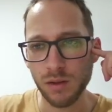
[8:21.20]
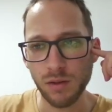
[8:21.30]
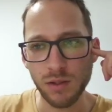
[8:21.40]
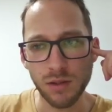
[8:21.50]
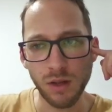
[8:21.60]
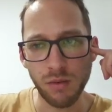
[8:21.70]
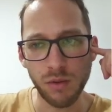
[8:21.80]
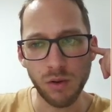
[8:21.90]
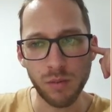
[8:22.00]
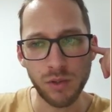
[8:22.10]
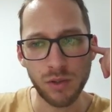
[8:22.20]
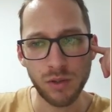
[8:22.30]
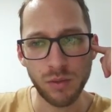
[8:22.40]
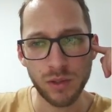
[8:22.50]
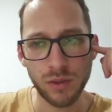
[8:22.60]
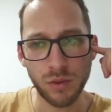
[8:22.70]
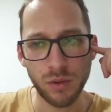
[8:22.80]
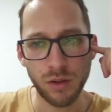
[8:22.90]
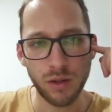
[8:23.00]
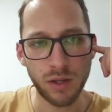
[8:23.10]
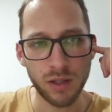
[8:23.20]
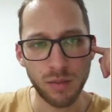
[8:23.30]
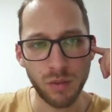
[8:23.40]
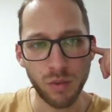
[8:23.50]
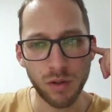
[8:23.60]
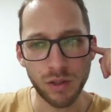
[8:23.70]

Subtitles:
This is not a real option, so it has to be 1,